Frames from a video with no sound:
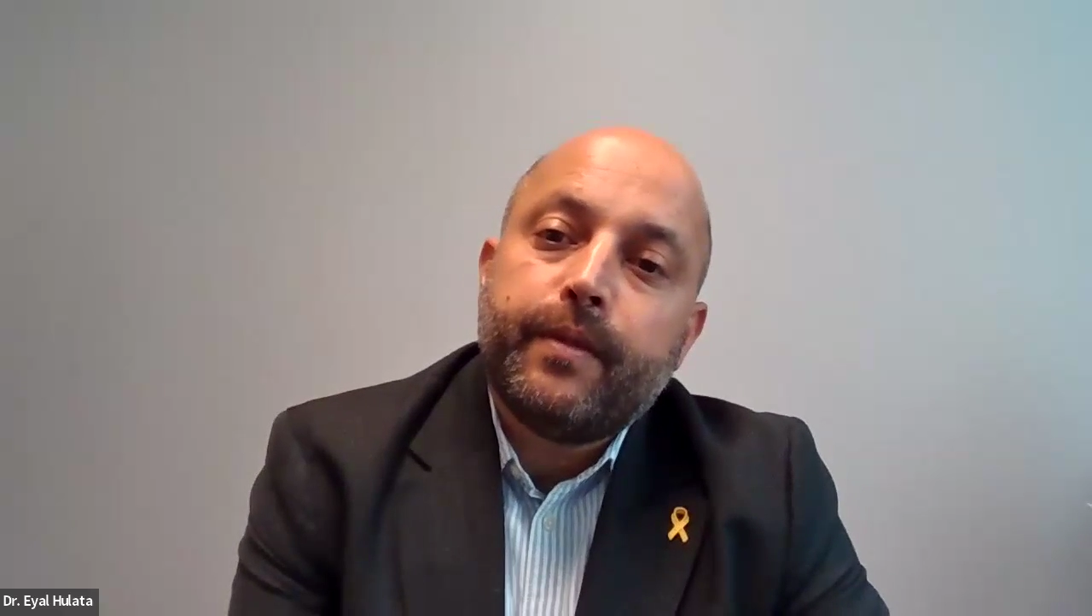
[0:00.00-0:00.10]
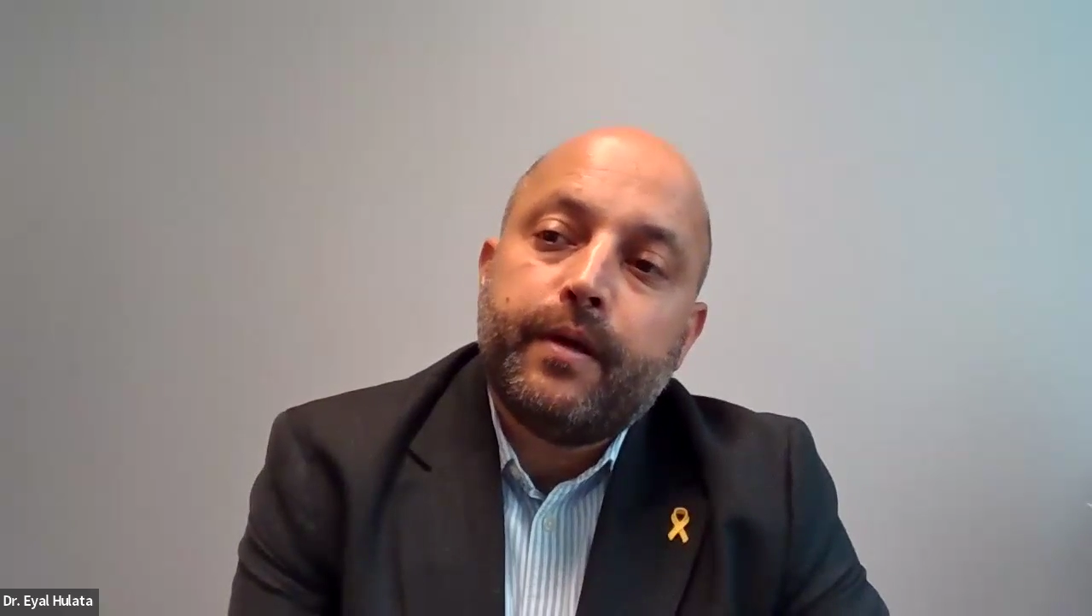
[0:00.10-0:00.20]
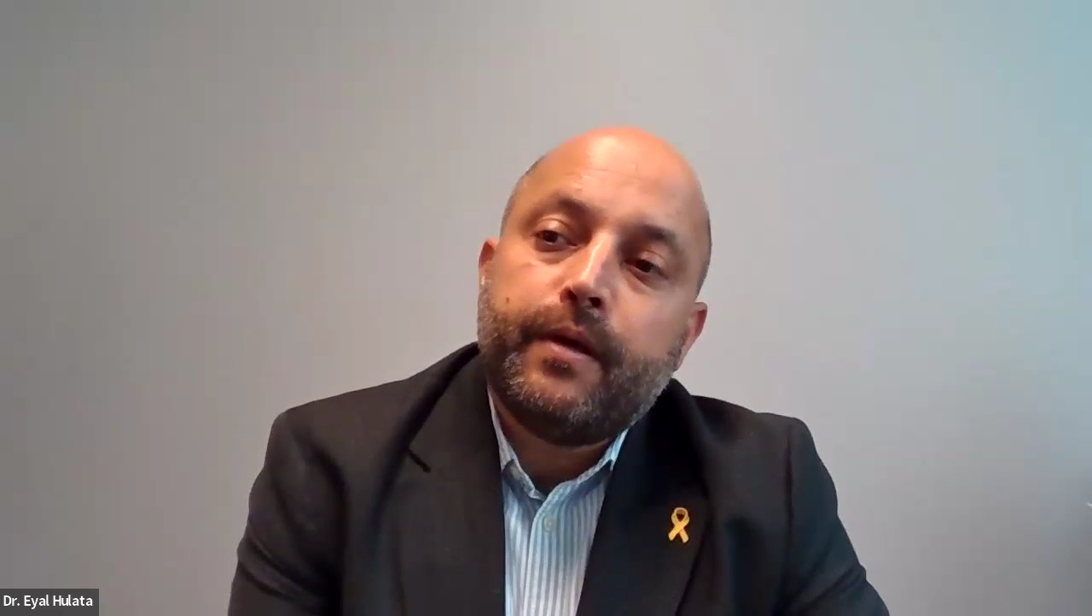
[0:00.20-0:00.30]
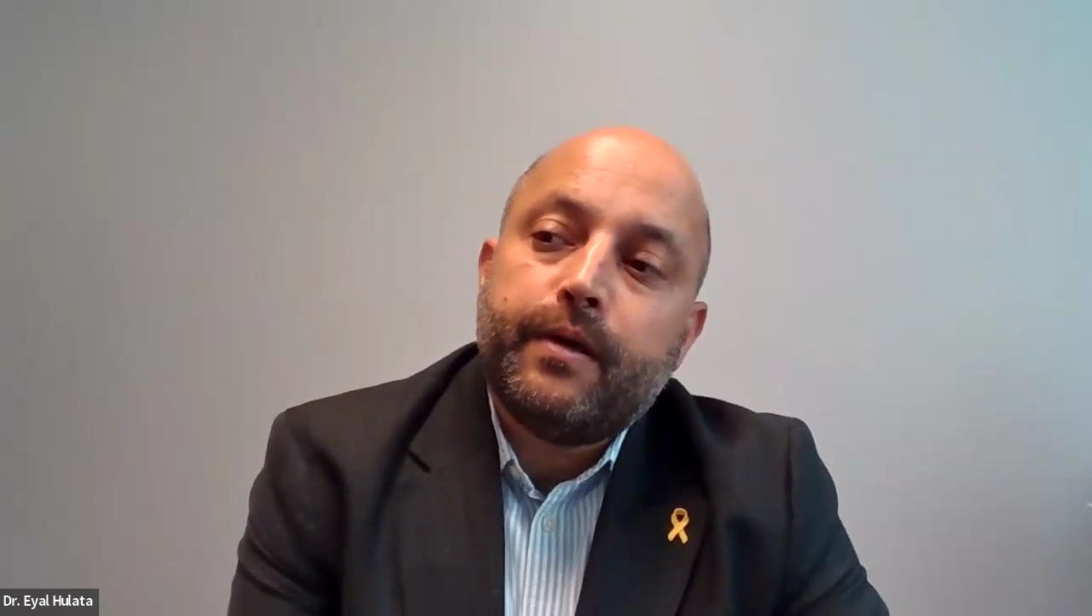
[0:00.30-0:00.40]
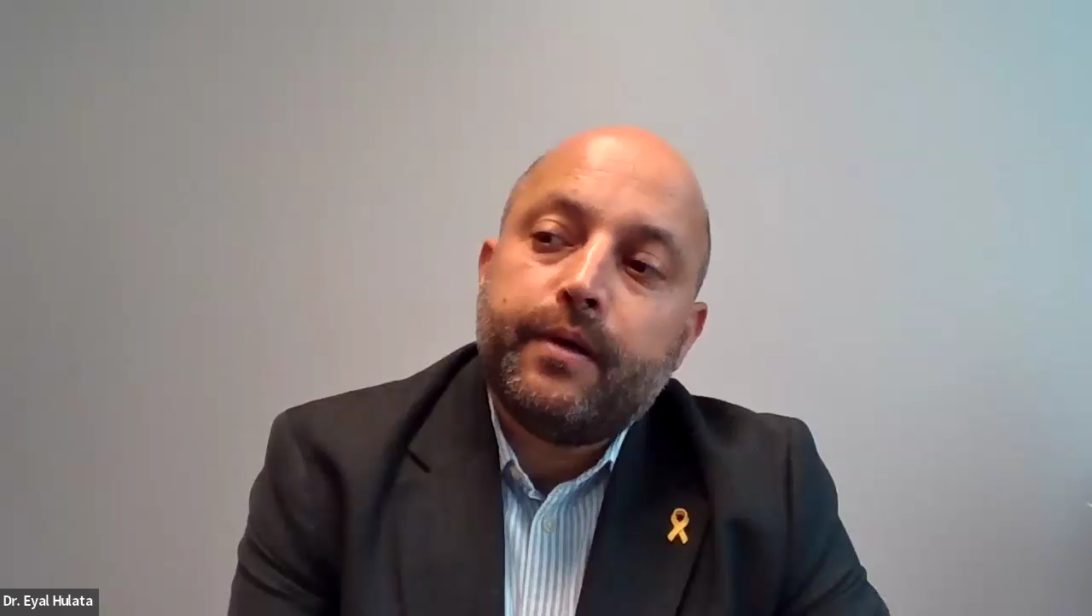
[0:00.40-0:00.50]

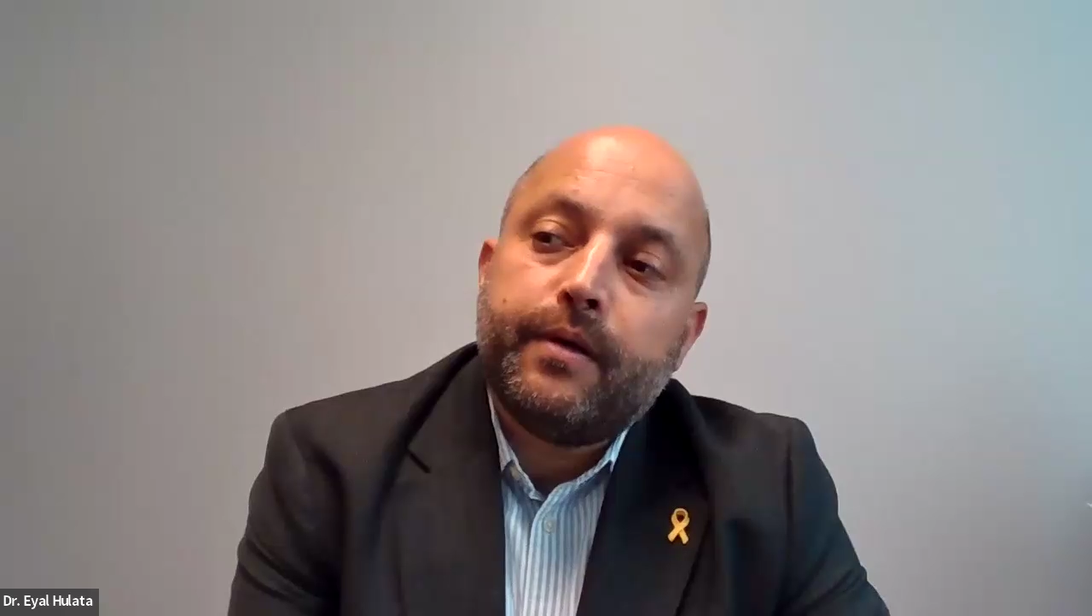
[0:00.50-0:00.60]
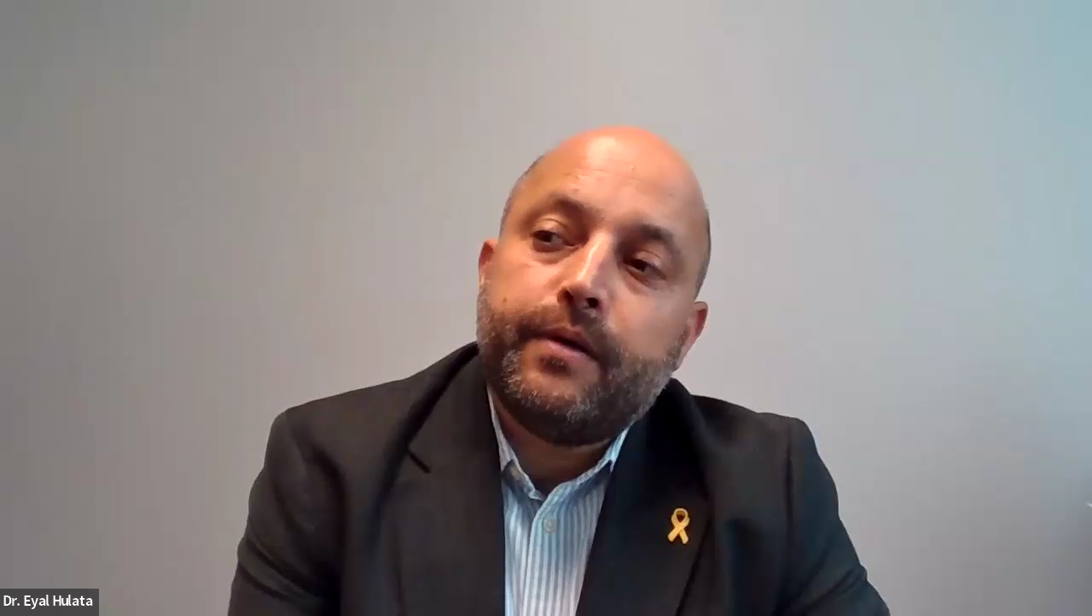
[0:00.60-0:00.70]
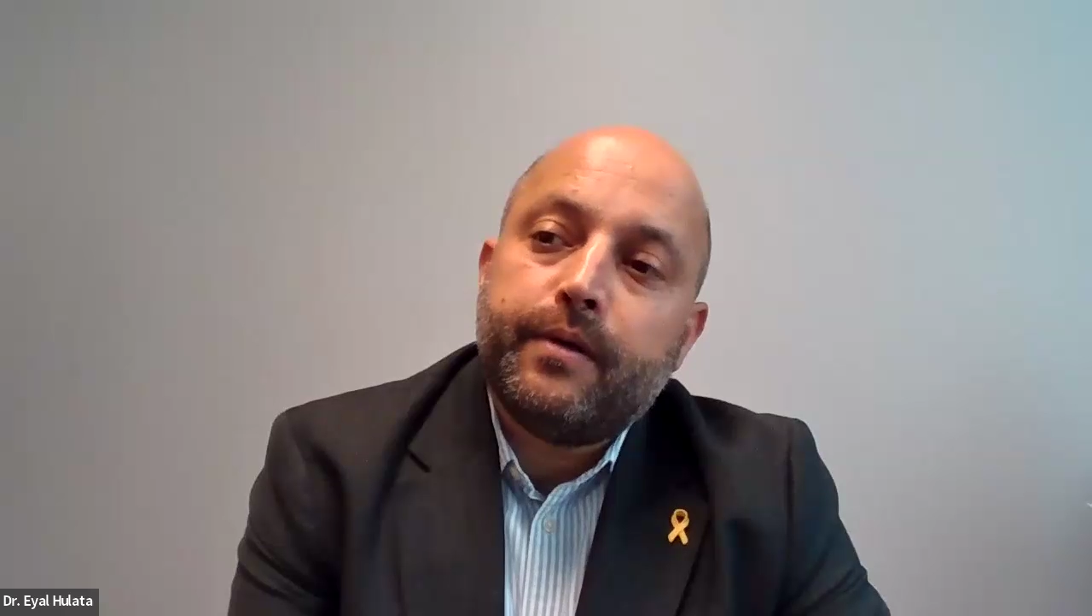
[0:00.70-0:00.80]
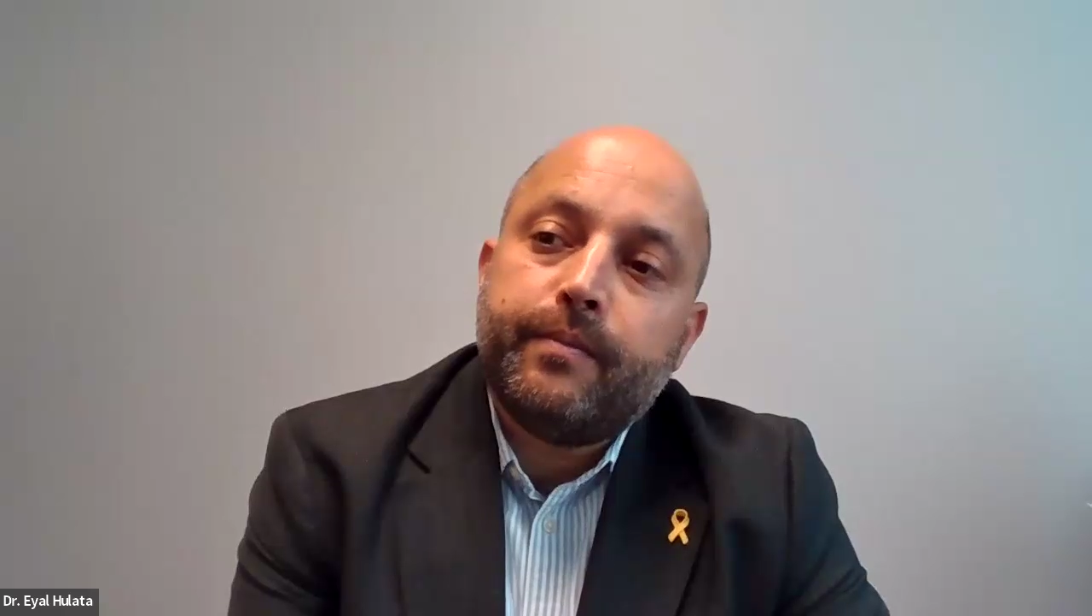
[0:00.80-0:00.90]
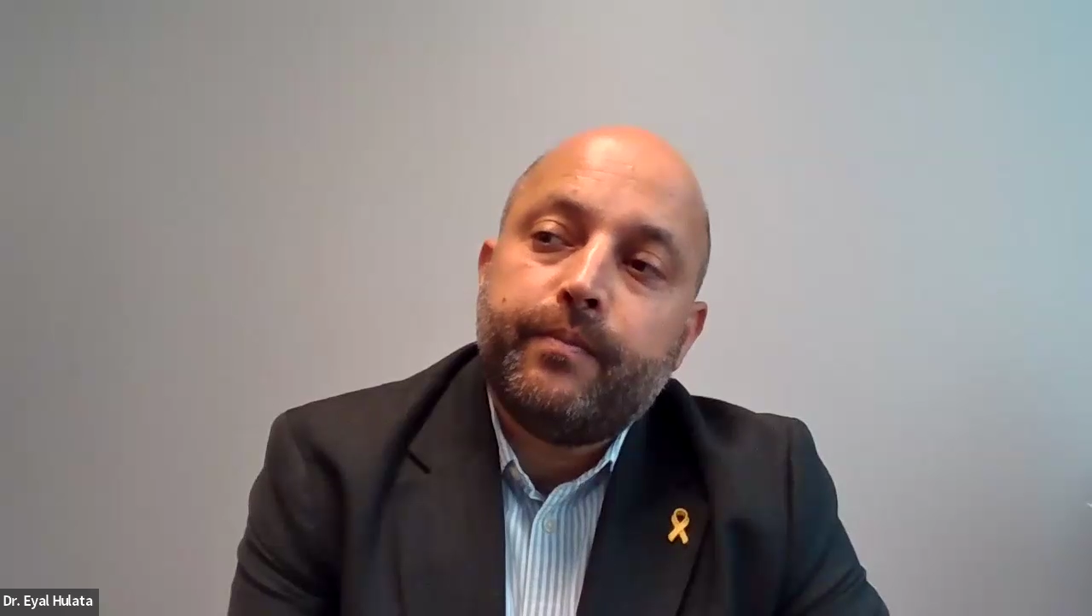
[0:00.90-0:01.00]

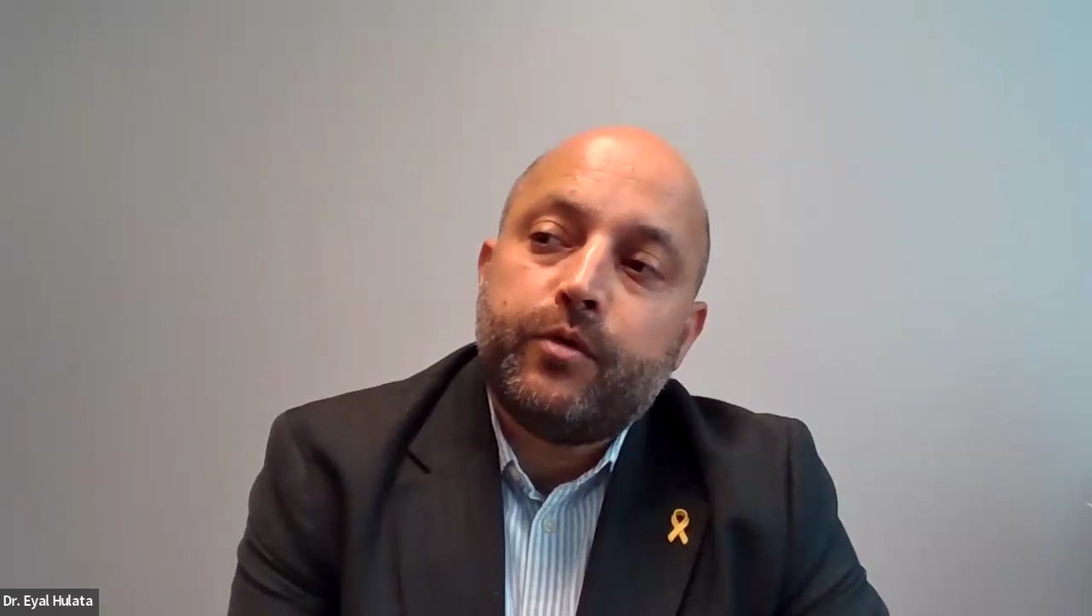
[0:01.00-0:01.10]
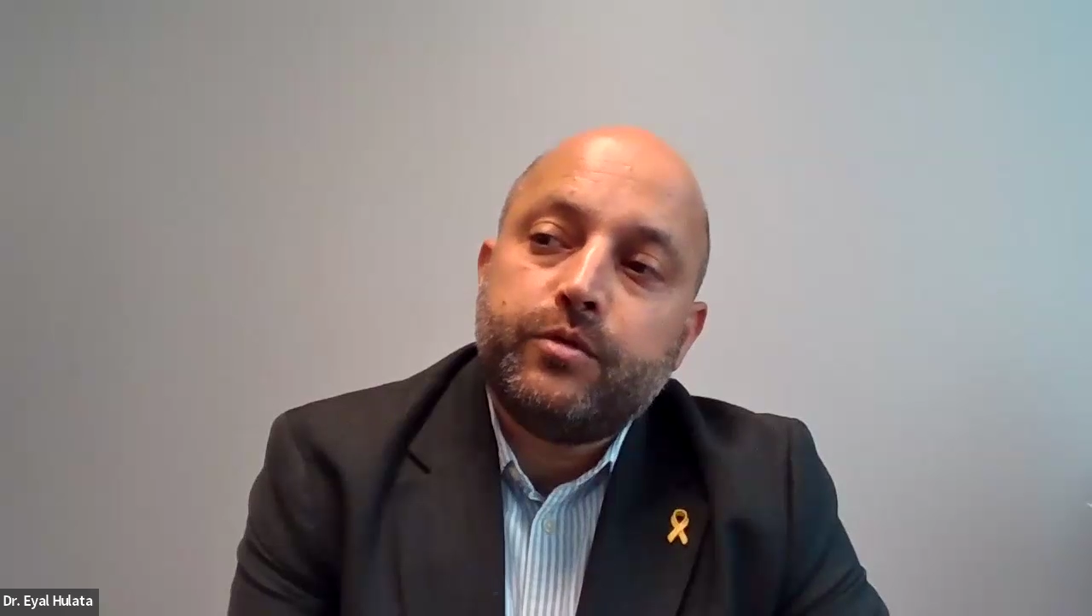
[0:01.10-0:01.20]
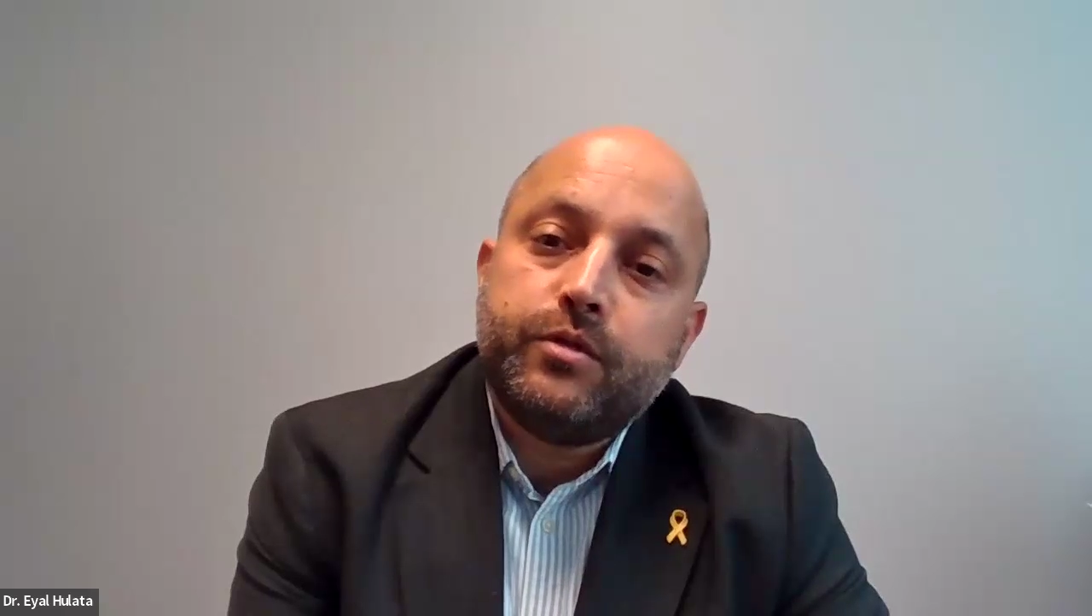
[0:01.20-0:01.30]
or